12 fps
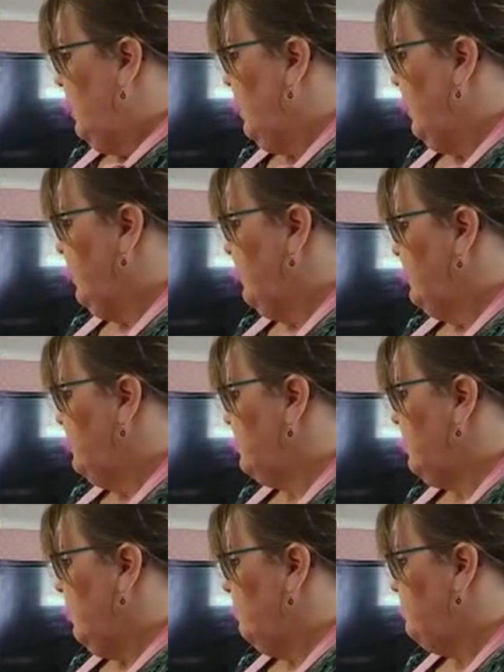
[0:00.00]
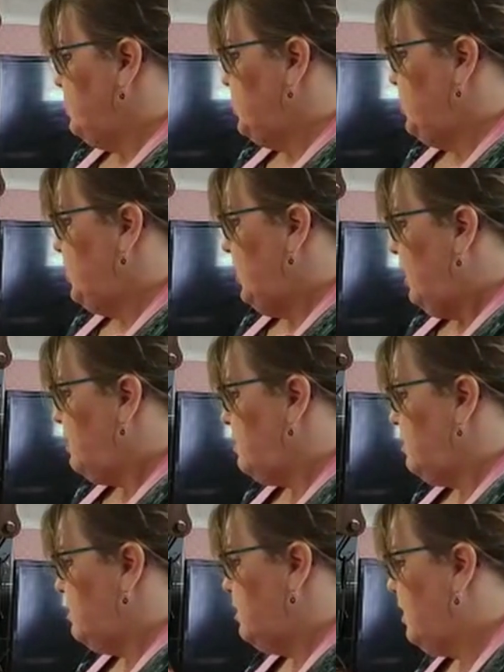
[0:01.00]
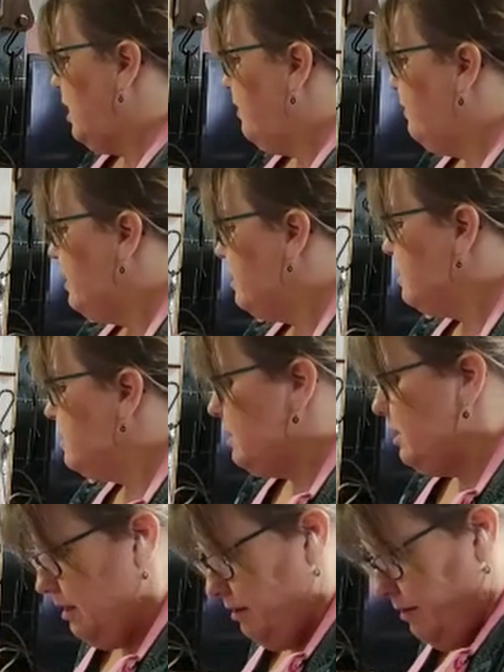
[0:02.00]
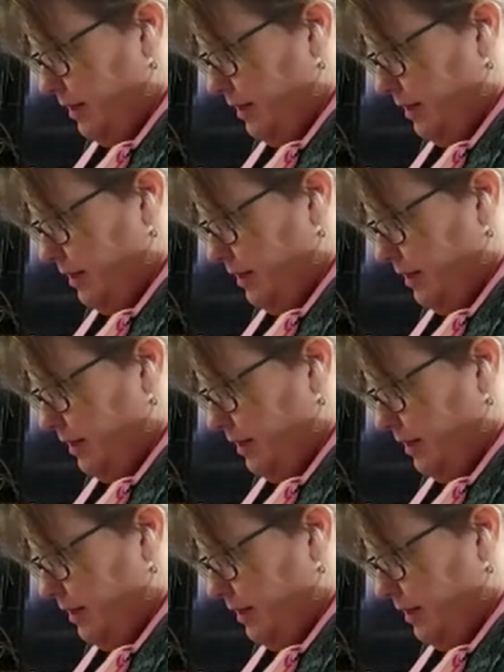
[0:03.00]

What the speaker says: And I'm just going to